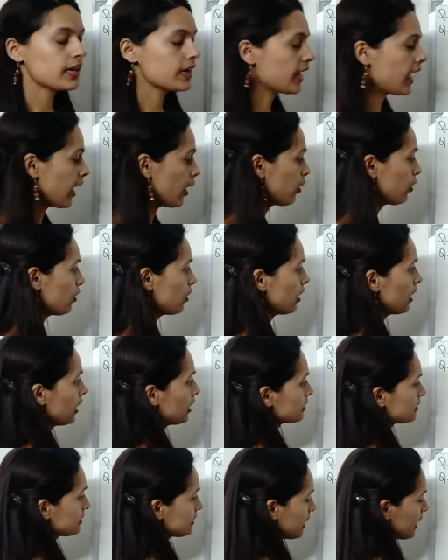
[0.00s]
Now,
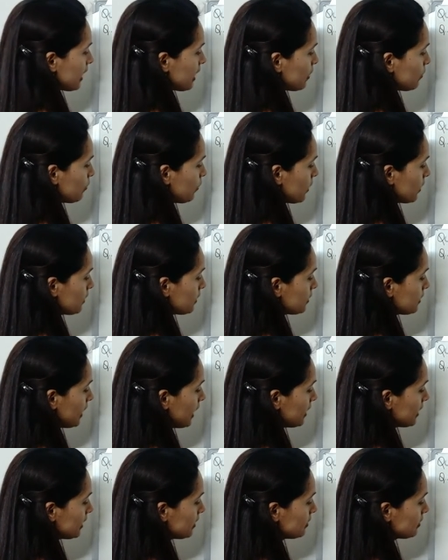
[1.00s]
second one,
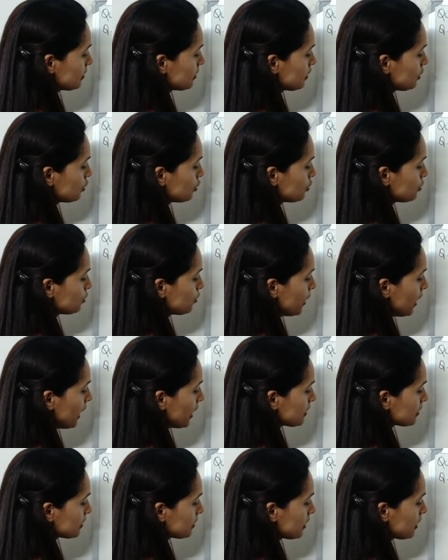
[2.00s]
that is
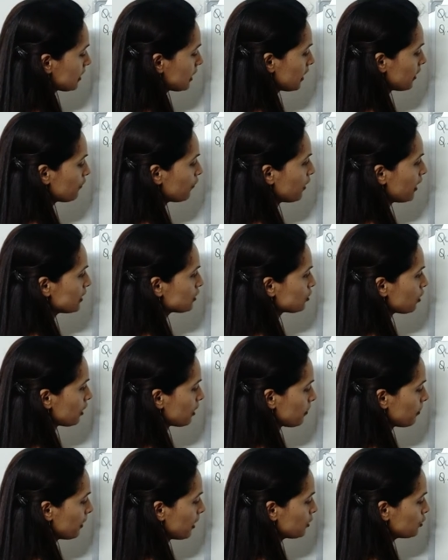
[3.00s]
2s. If I
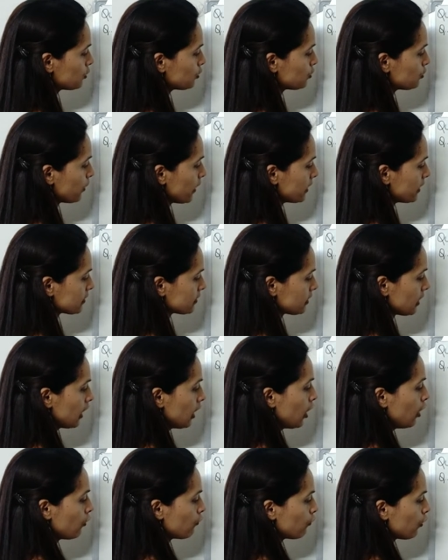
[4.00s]
talk about 2s,
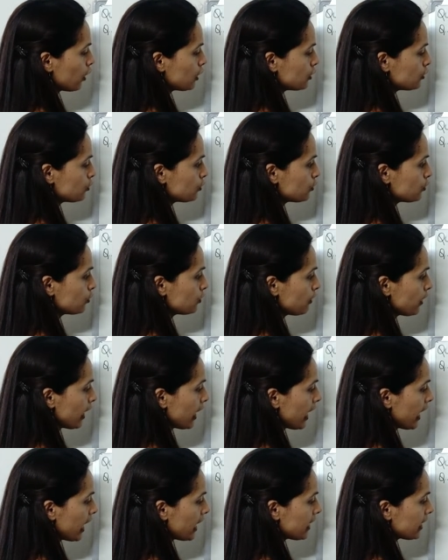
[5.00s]
for
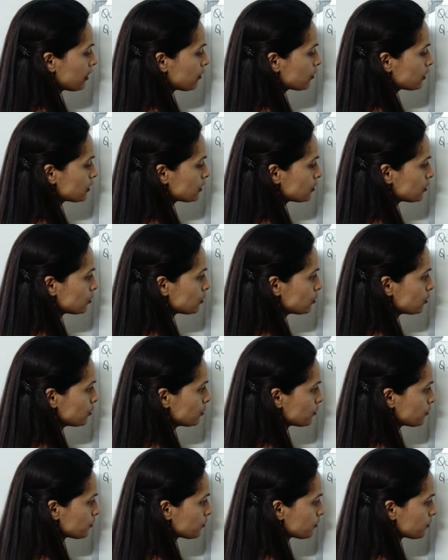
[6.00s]
2, n equals
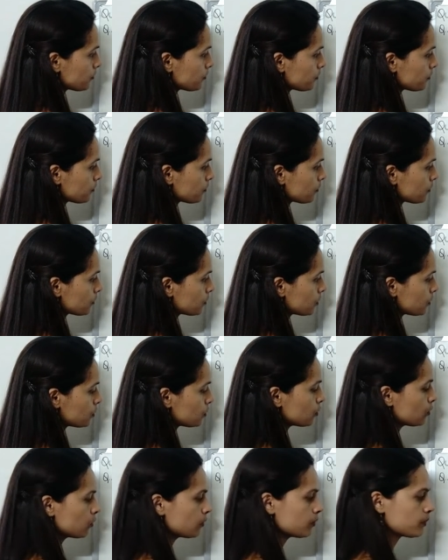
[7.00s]
to
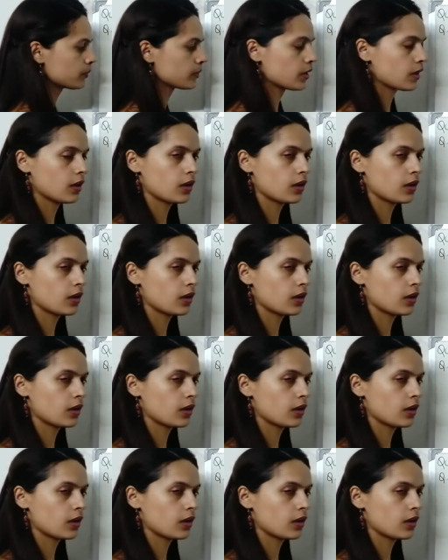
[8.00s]
2.